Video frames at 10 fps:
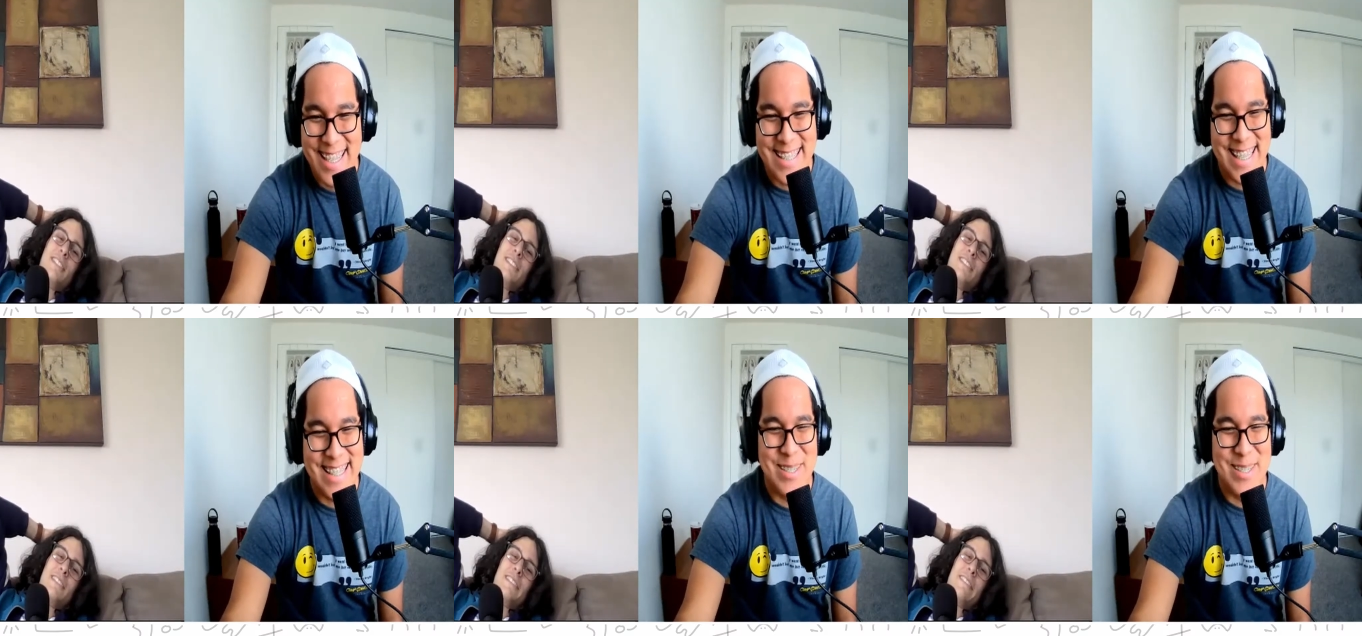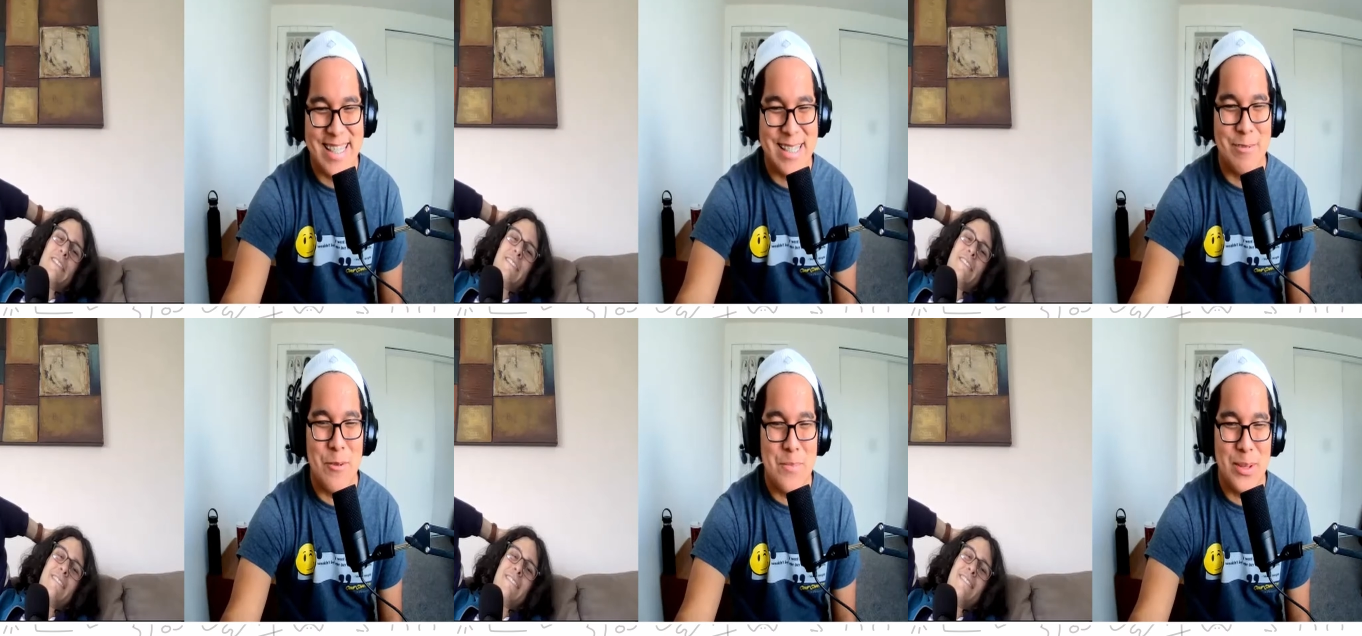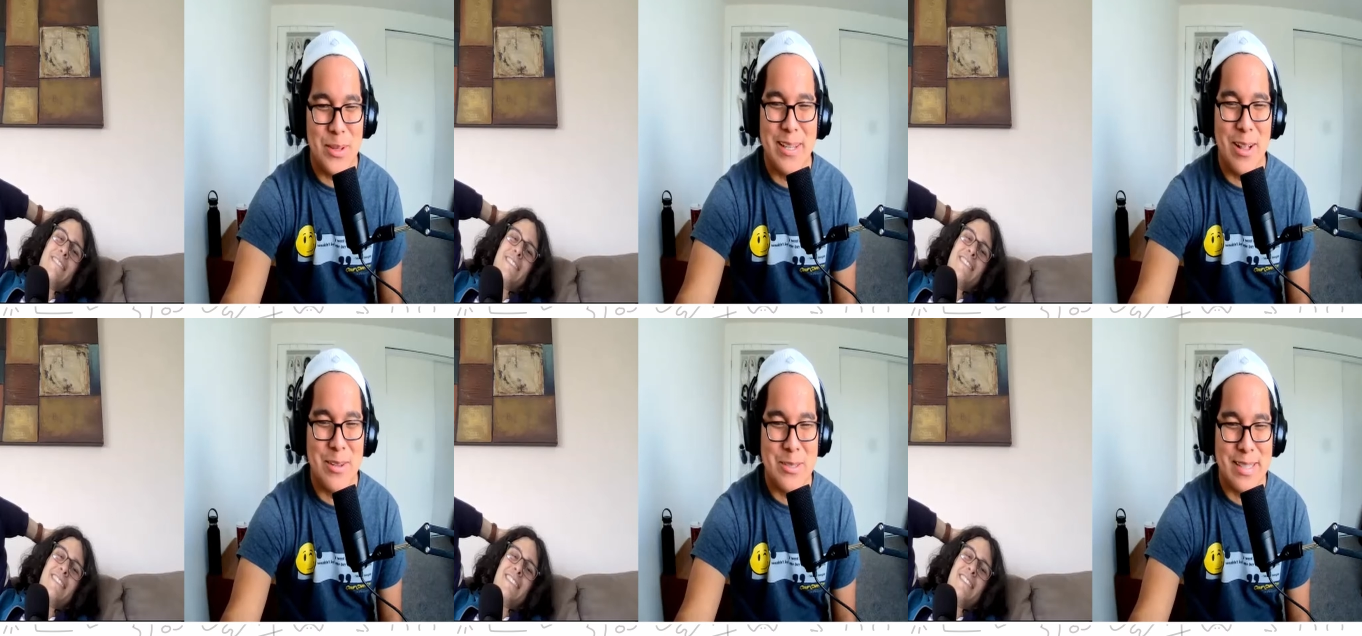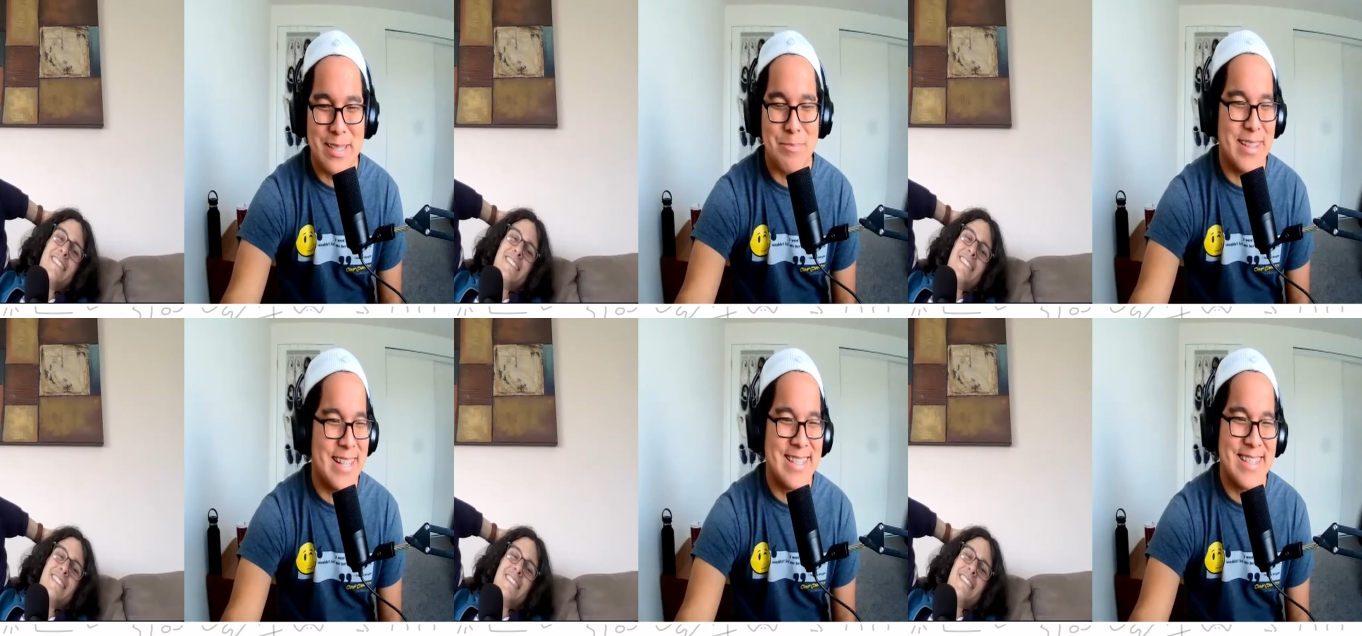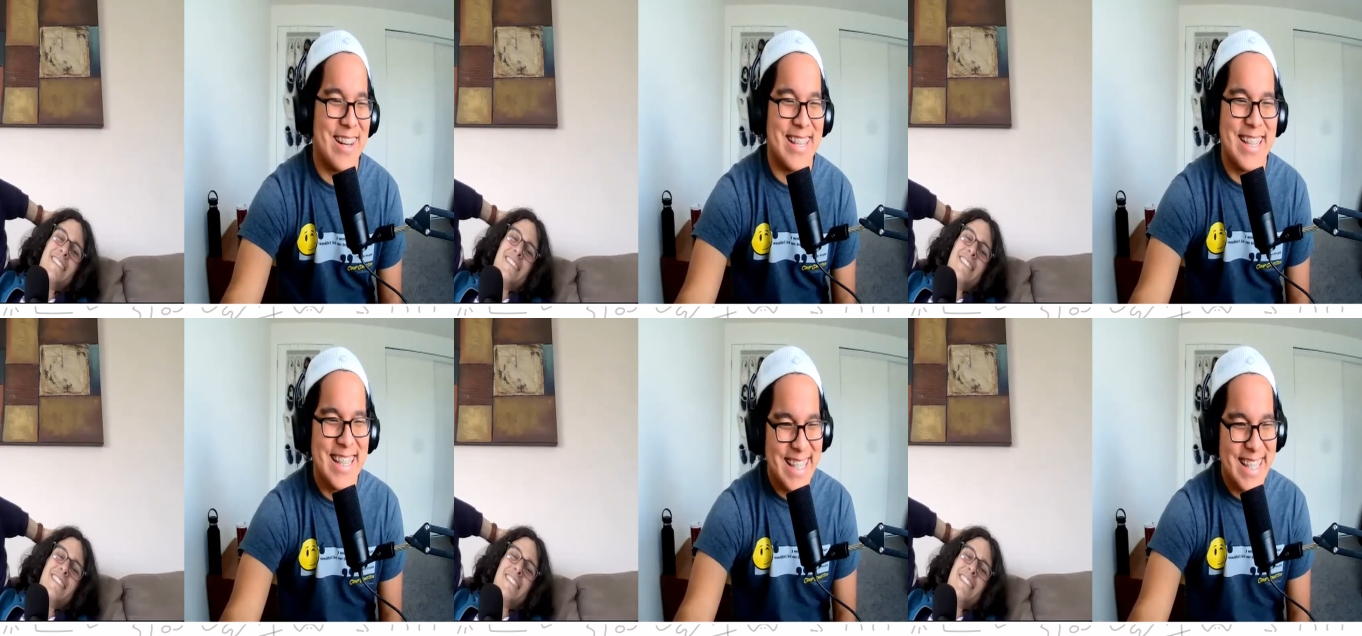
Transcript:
Speaker 1: It says you're 64 billion dollars, but that's not.